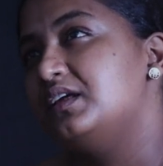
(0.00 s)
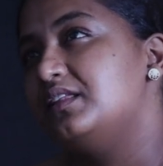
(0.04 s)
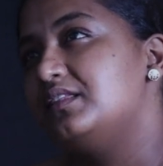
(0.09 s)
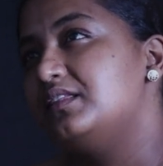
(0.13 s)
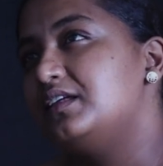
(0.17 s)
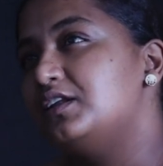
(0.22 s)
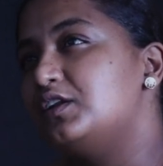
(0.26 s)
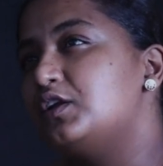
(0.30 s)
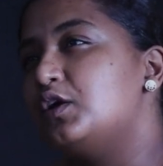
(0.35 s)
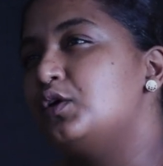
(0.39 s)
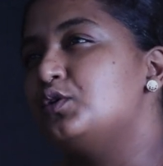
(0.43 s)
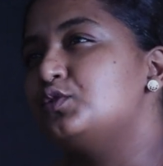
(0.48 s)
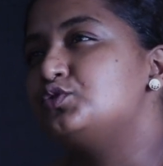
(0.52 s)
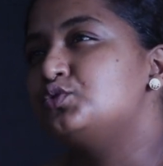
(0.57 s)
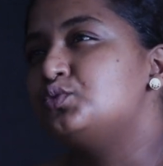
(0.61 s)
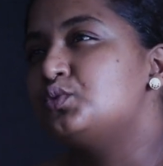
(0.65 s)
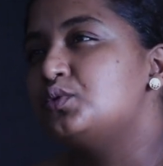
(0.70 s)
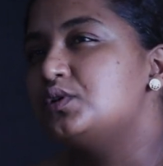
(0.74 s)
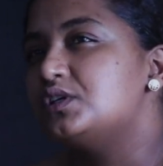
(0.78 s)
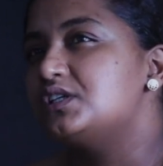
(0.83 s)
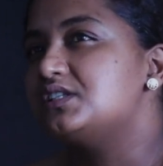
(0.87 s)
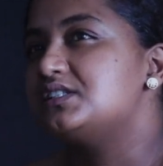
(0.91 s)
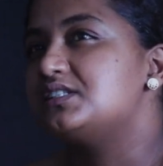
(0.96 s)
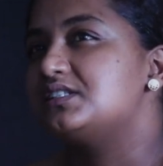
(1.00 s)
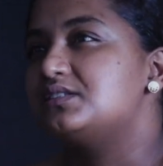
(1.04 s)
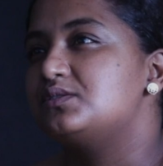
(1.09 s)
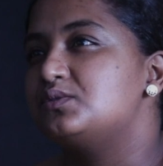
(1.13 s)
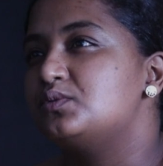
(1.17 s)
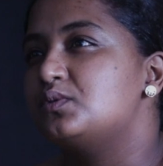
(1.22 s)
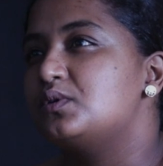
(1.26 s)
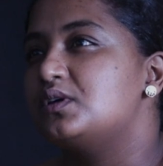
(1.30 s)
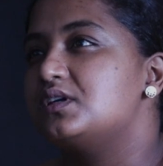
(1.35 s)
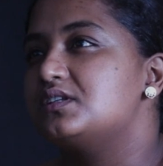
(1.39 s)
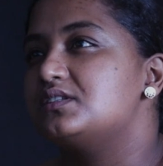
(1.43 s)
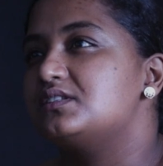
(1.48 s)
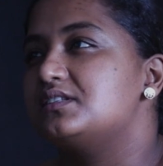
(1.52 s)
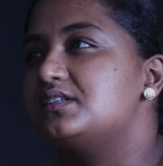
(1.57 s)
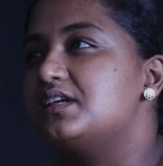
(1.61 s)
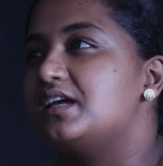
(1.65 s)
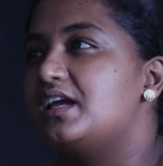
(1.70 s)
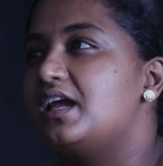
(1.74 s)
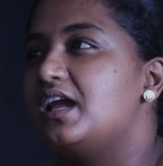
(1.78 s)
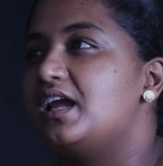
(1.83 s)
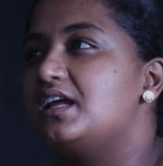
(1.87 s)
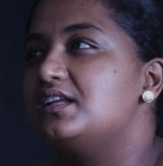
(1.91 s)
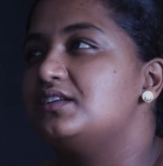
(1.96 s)
Then towards
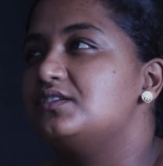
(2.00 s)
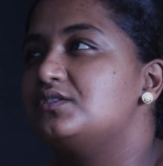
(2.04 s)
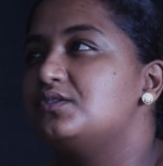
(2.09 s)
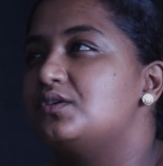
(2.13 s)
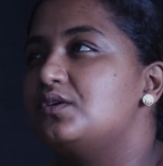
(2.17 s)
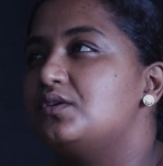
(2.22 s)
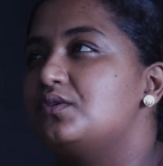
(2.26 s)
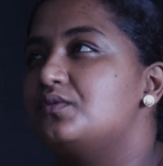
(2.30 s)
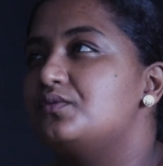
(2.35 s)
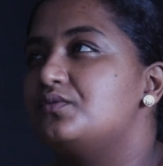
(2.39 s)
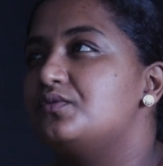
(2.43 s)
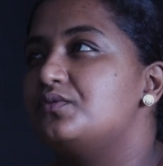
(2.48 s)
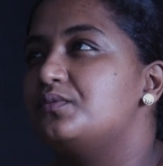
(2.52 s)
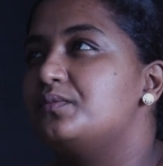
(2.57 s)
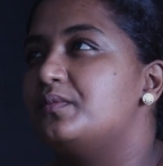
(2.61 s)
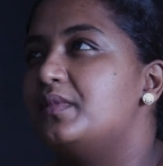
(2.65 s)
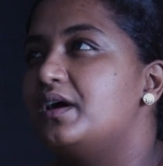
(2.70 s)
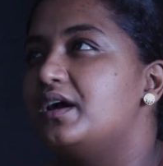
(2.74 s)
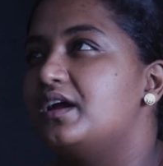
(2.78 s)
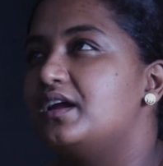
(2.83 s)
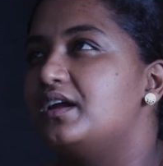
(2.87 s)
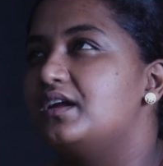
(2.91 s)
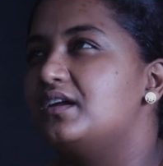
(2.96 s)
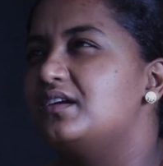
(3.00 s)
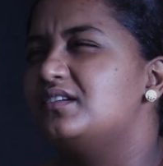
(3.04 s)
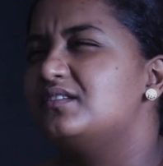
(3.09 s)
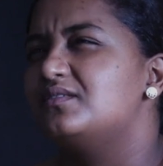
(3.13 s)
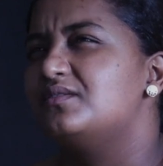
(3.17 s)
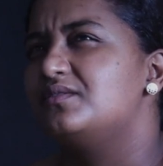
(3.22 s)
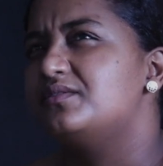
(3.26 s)
the end of my,